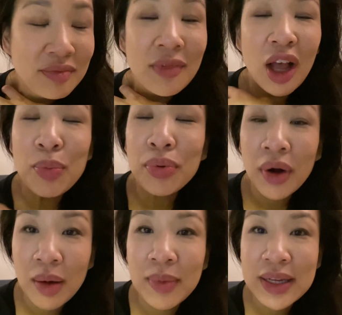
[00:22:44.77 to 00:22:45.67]
I
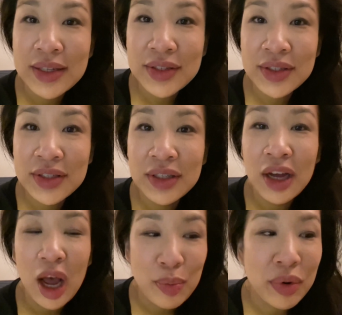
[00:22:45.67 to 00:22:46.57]
promise
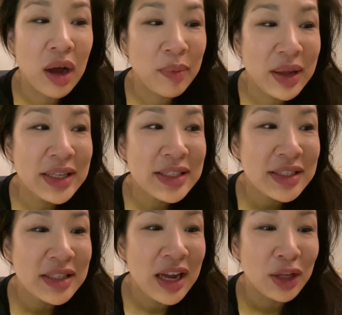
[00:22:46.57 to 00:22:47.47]

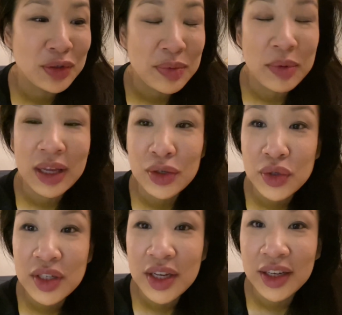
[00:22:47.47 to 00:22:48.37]
I'll do something
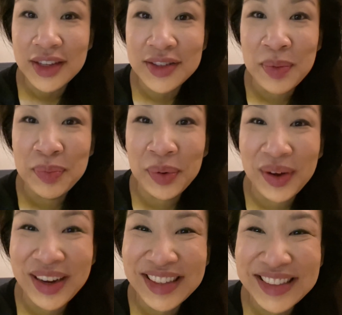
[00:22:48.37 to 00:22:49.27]
interesting at some
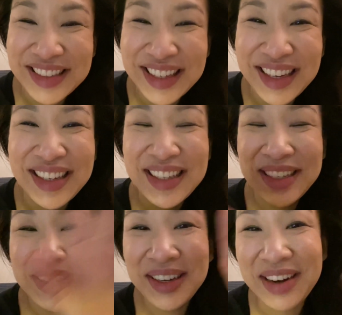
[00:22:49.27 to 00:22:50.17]
point.
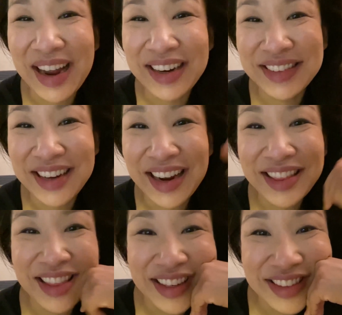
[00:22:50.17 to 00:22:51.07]
Okay, good
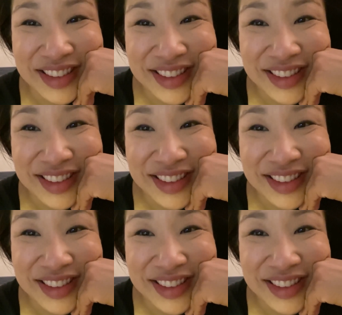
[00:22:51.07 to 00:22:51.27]
night. Thanks.